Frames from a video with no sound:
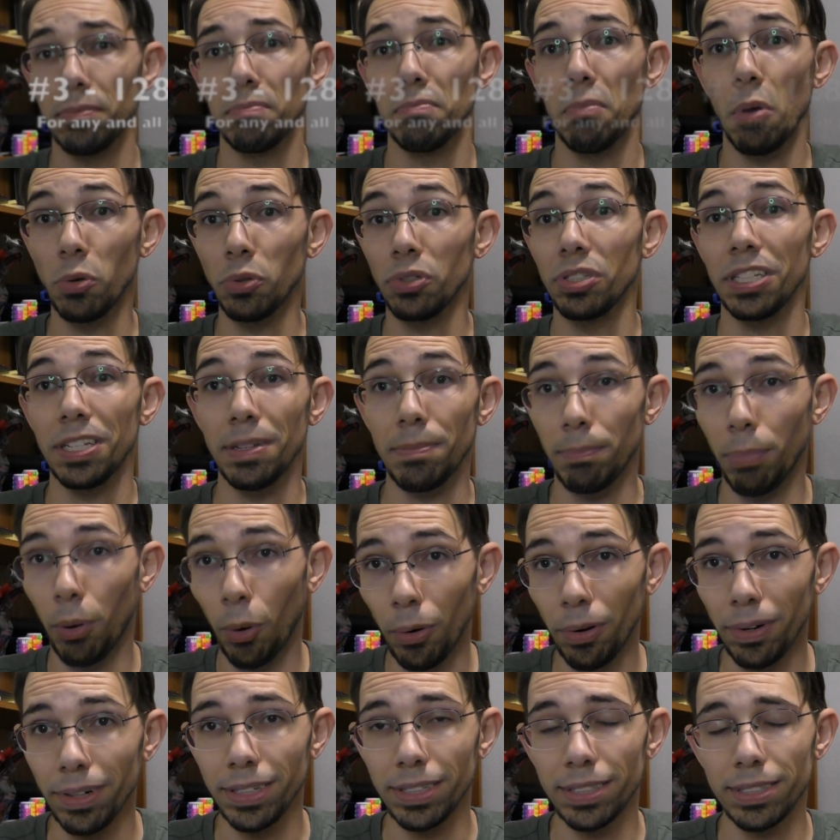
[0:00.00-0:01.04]
most
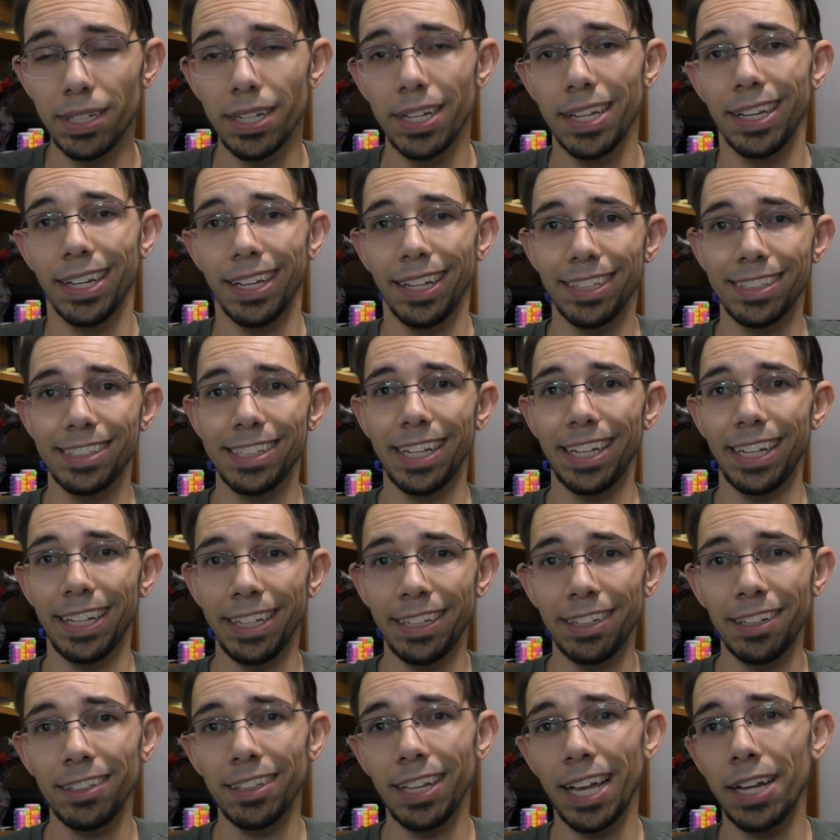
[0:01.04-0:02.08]
important, is that
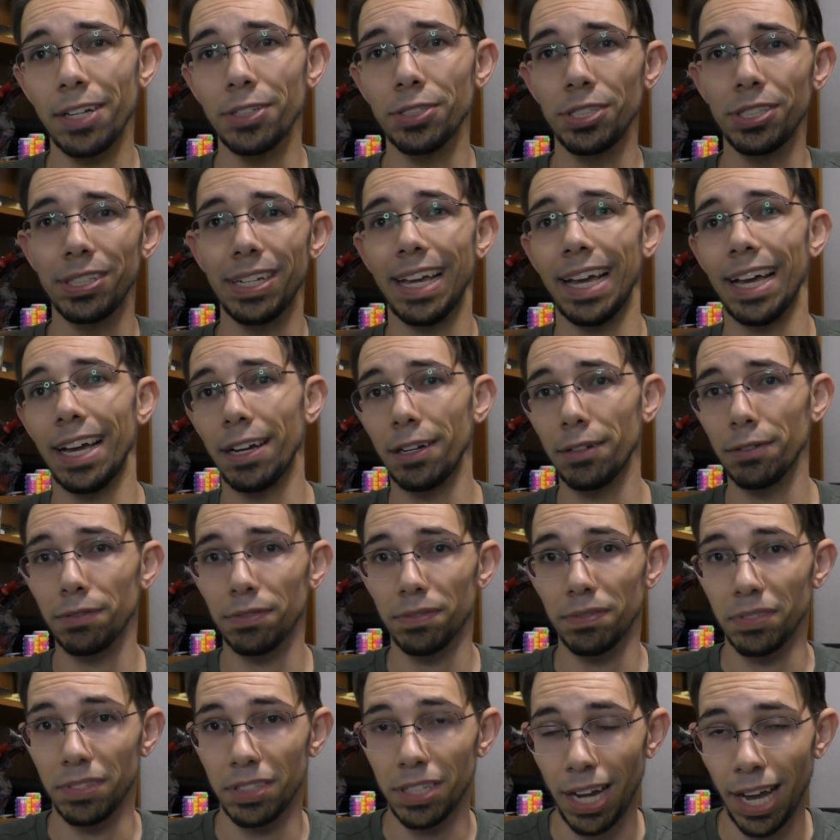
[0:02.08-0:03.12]
it allows you to have
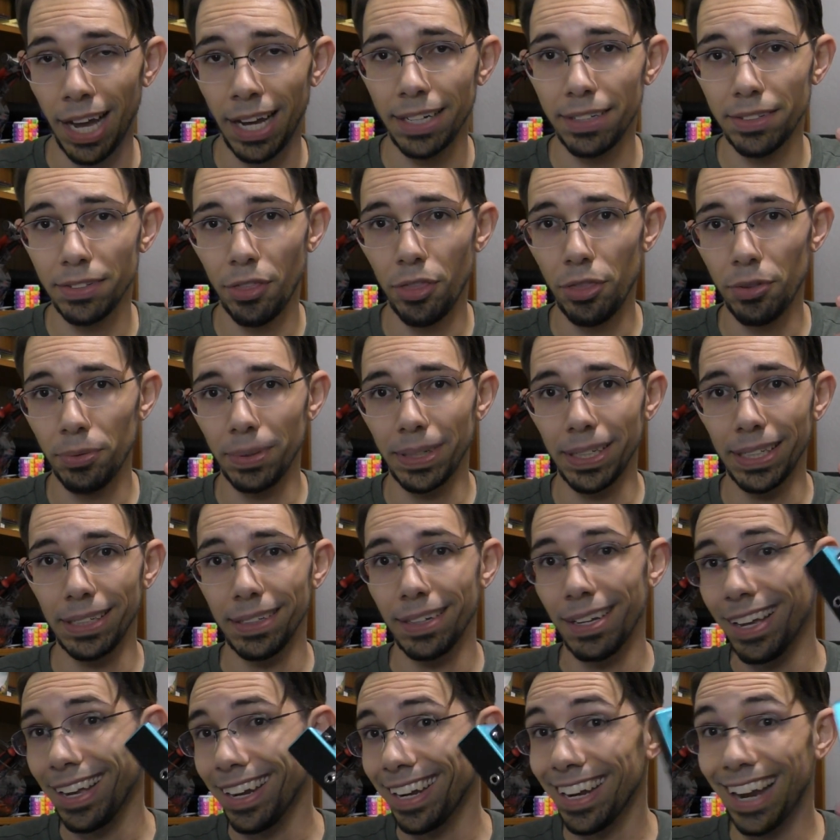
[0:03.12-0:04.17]
not 3,
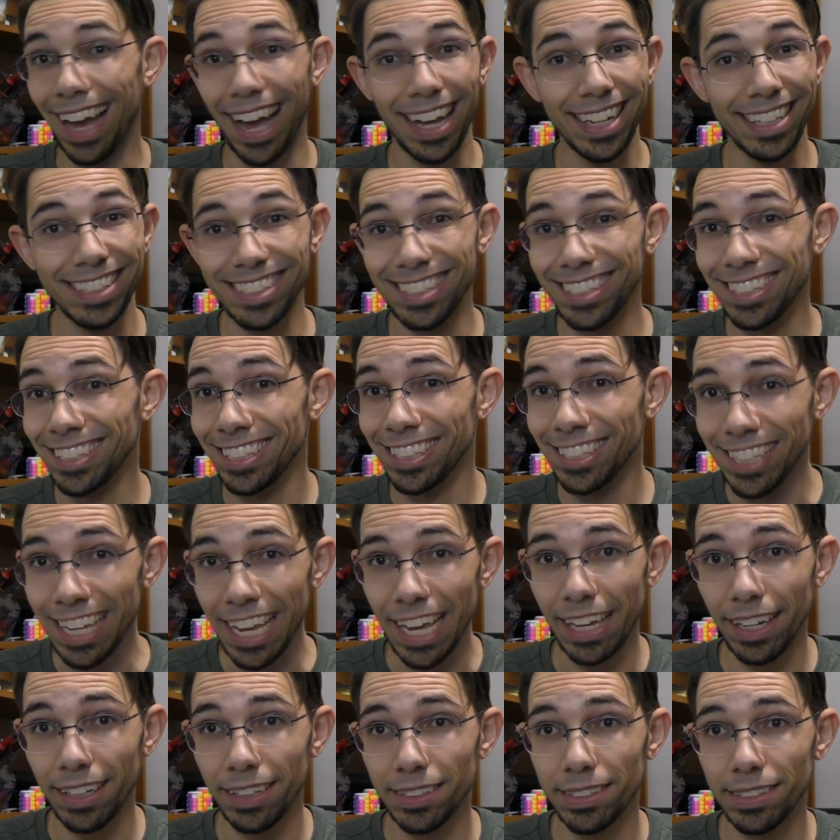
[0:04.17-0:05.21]
not
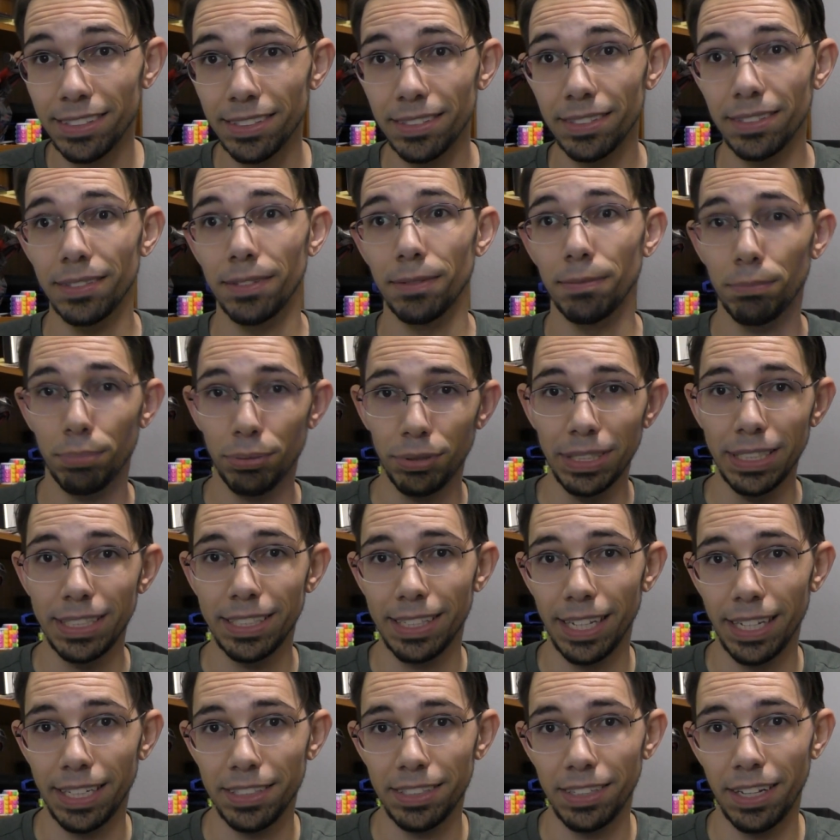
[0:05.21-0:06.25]
6
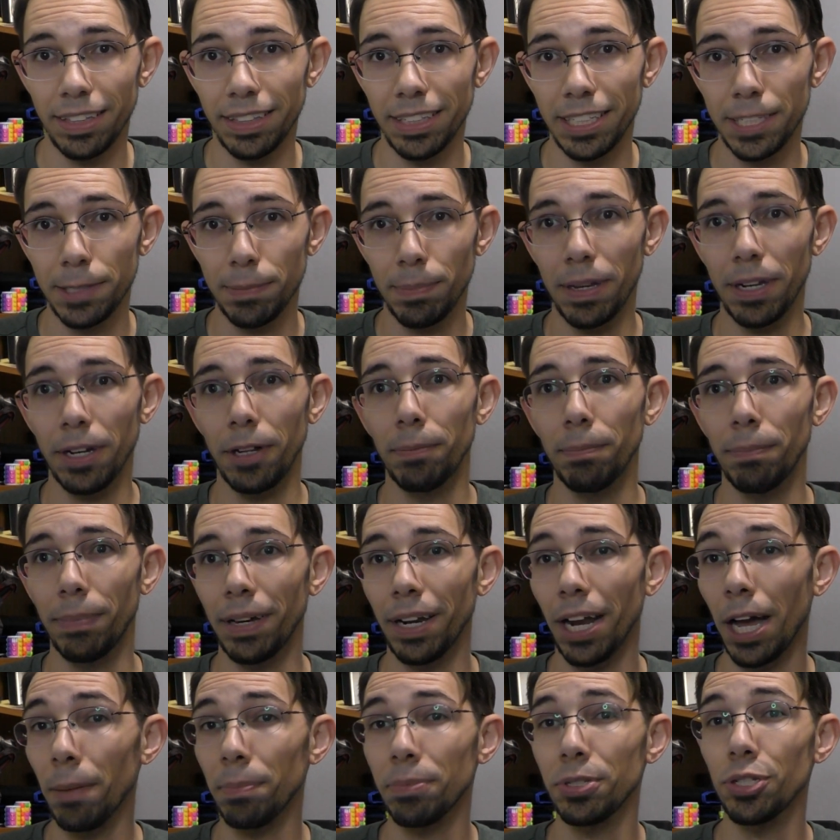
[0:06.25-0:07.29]
presets on this pedal,
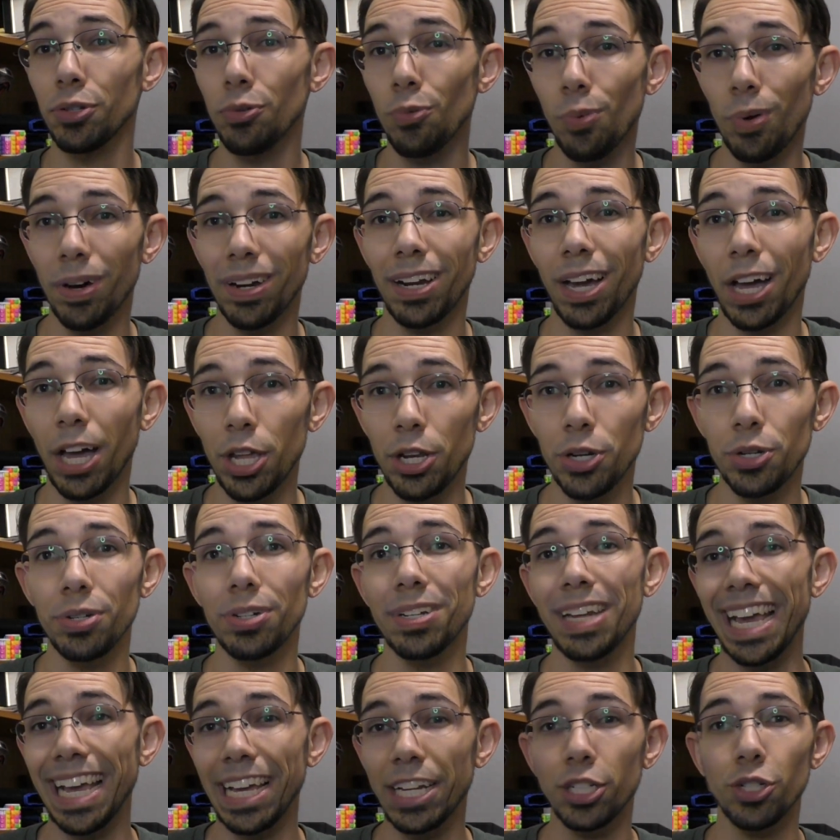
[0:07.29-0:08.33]
but up to
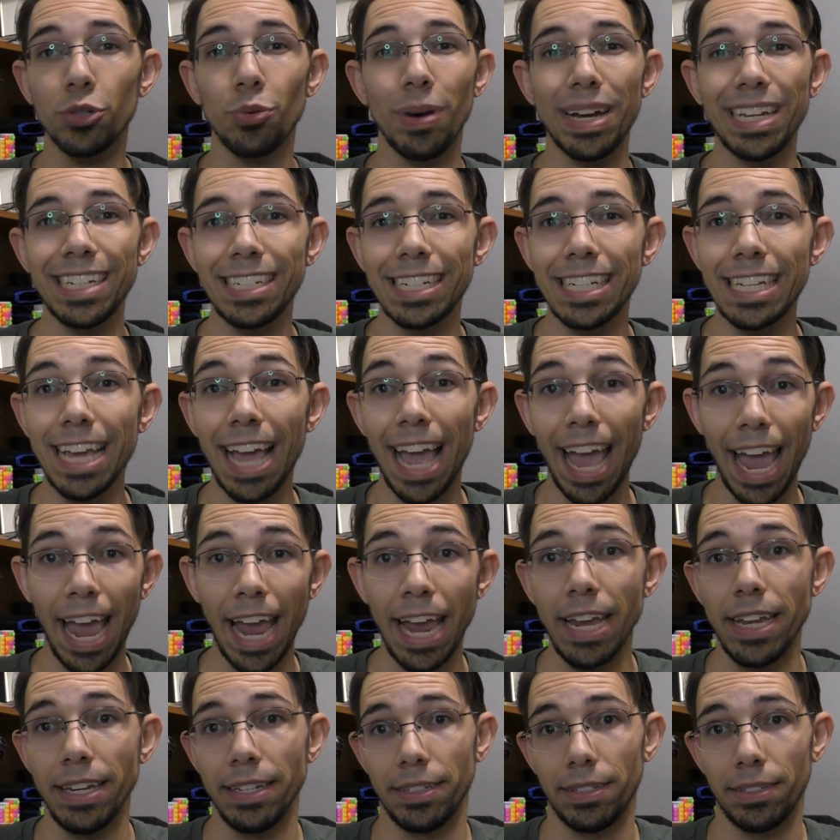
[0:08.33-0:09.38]

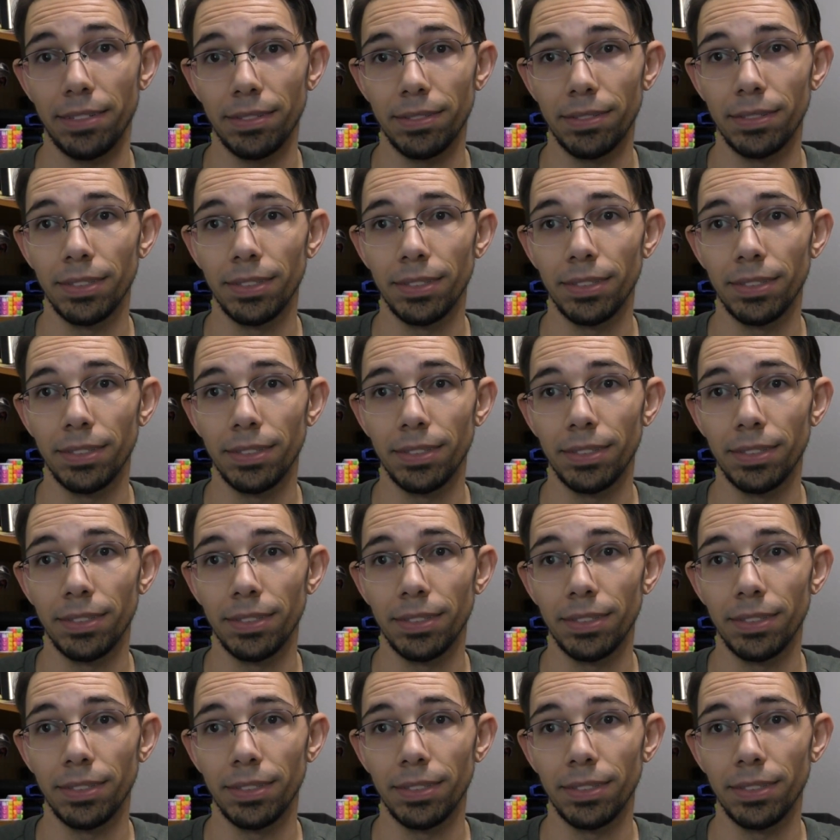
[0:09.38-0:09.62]
128.